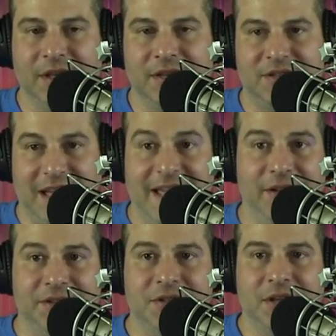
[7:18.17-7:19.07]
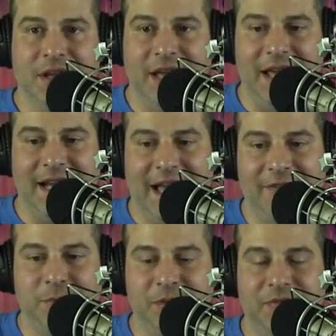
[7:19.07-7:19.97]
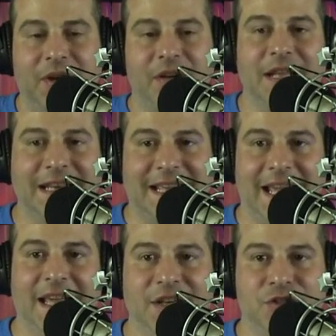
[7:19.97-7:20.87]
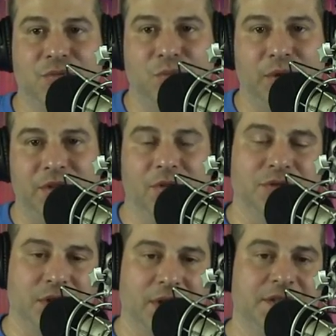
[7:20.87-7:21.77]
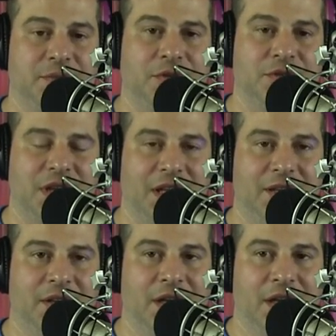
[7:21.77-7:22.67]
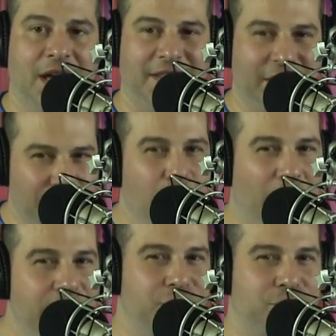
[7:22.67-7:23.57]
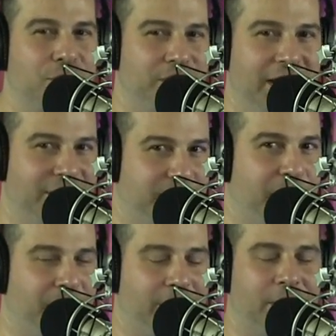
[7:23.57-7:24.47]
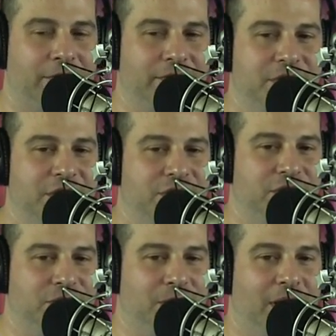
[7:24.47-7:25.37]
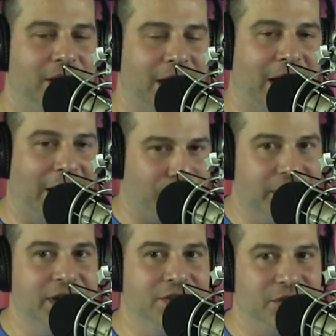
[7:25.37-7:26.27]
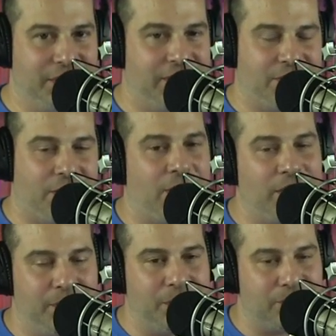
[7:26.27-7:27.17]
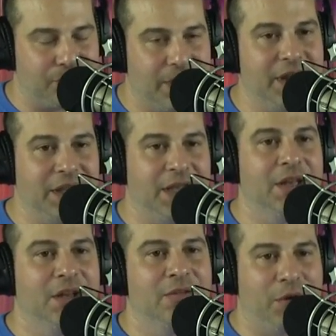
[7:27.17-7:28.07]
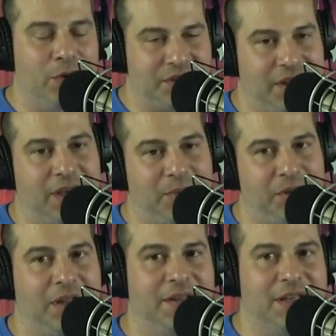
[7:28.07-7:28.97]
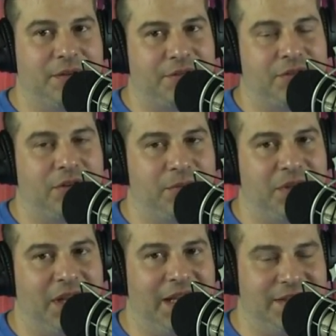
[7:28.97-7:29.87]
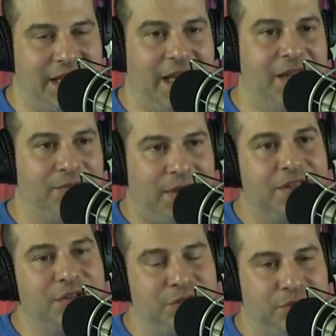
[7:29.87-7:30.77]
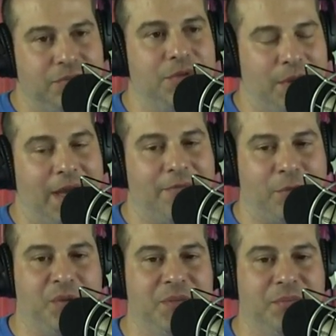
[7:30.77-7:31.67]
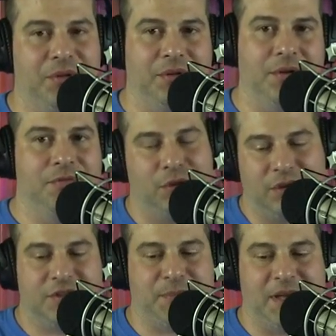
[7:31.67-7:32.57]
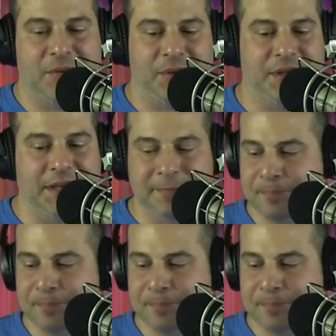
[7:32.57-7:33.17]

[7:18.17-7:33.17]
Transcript: sales and have to be very engaged with those customers. And I think you underscored that in some of our conversations as well, and I really took that to heart, and we're really focusing on applying that to our startup today. Is that advice that you, you have for people, and if you could expand upon that?